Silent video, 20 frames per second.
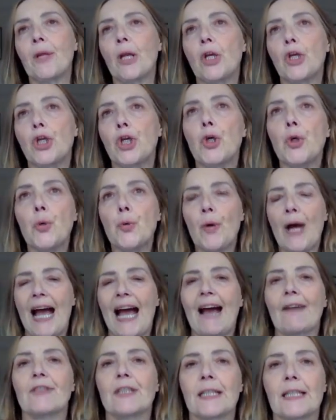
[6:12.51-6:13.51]
you
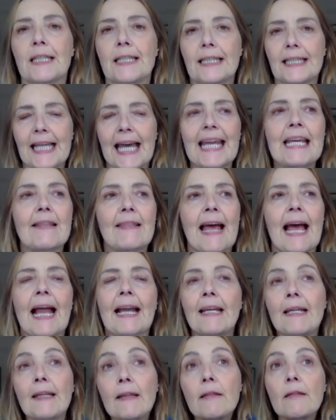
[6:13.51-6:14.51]
have to take that.
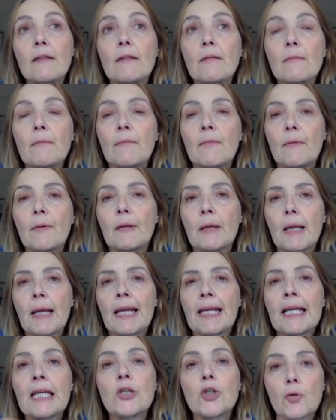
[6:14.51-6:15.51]
And in
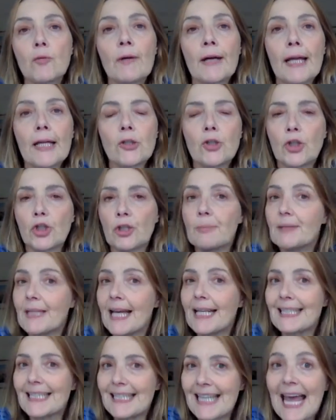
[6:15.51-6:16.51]
initial relationships,
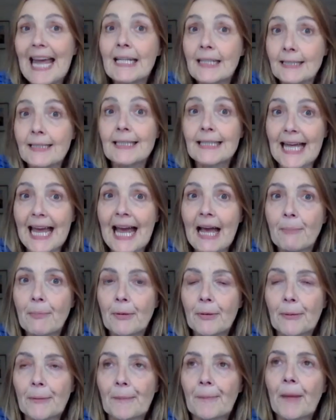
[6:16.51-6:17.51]
that tends to
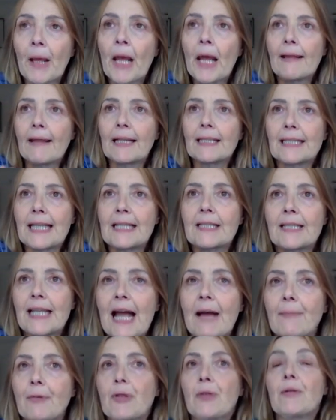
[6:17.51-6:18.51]
happen.
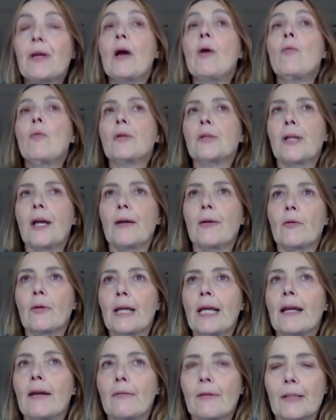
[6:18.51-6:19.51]
You think, oh, what's going on
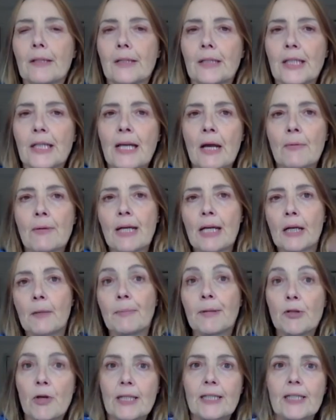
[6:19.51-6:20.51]
here? And and it could
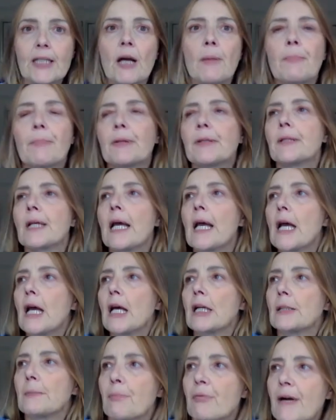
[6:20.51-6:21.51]
be dressed up as
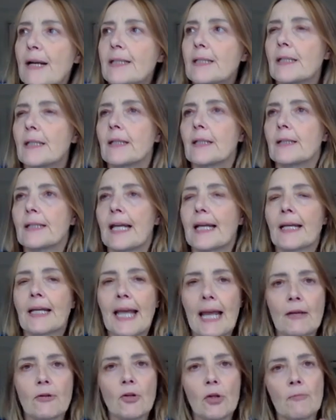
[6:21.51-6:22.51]
presents, and
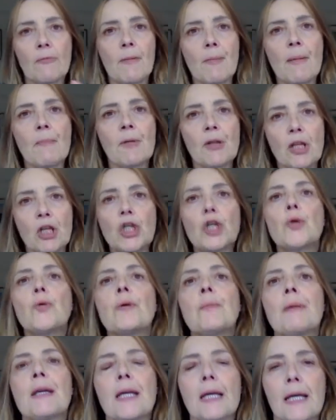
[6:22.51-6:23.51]
again, then remember the you
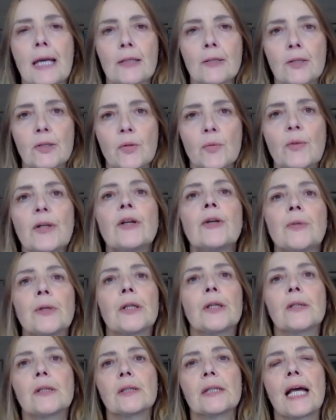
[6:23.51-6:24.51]
and me against the
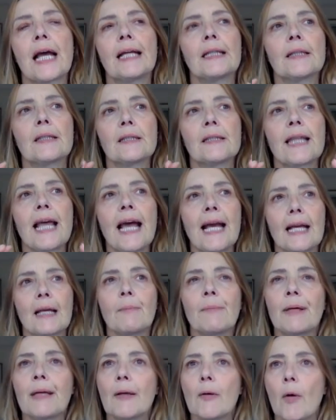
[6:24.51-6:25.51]
worldness, and that can
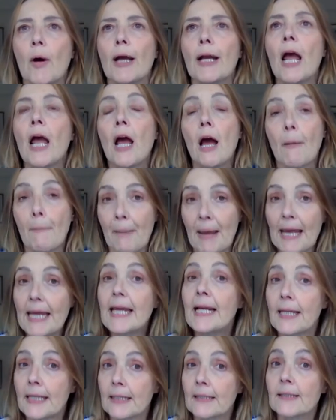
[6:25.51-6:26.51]
be quite
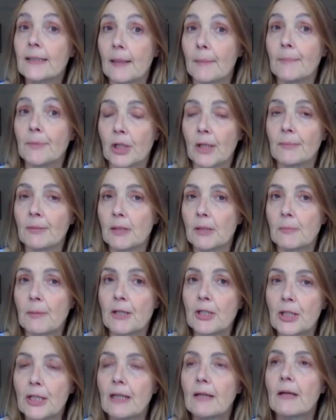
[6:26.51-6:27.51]
appealing sometimes,
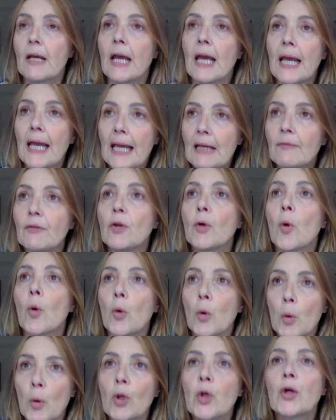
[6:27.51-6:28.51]
especially if
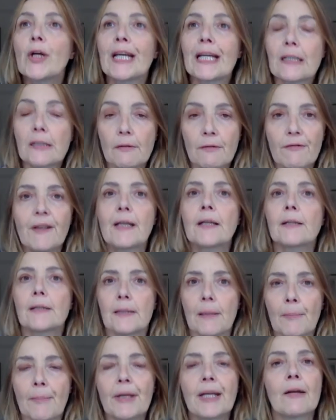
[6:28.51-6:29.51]
you're looking to fix
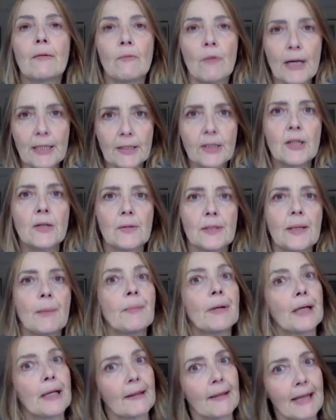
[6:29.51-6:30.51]
somebody and rescue
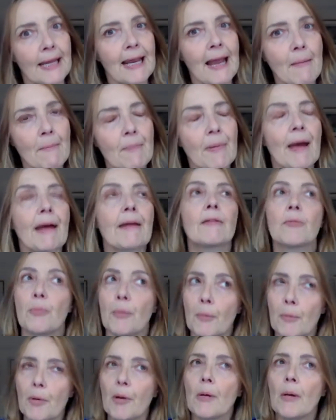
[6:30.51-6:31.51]
somebody, the empath.
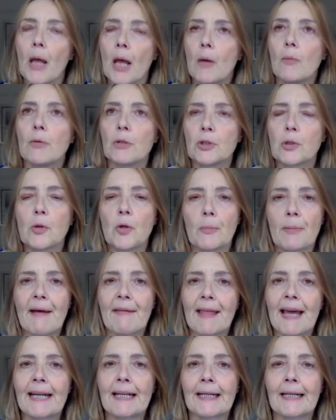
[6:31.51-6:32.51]
We'll talk about
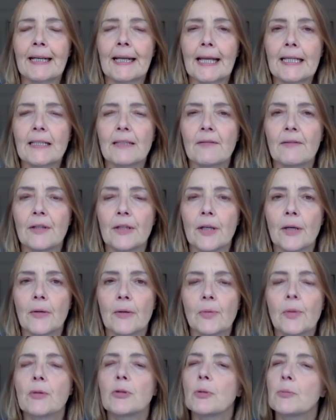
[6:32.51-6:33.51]
that in a later video
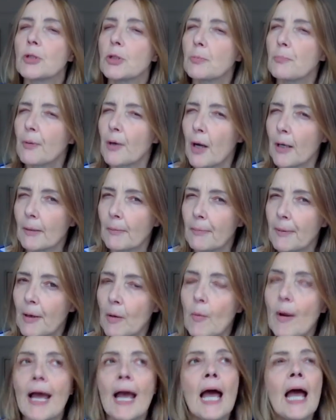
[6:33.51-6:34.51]
as well, so just kind of be
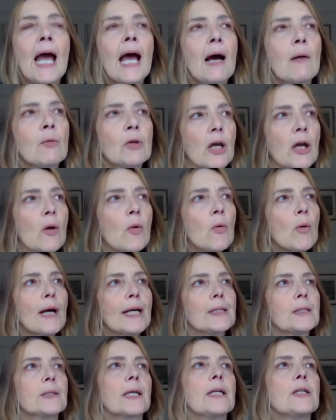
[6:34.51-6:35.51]
aware. And what I
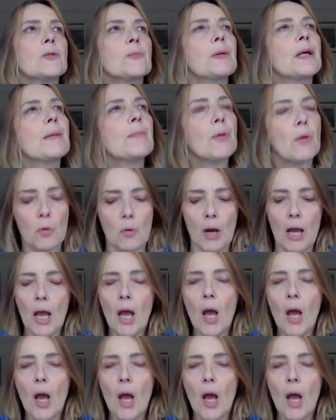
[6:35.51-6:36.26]
always say to people,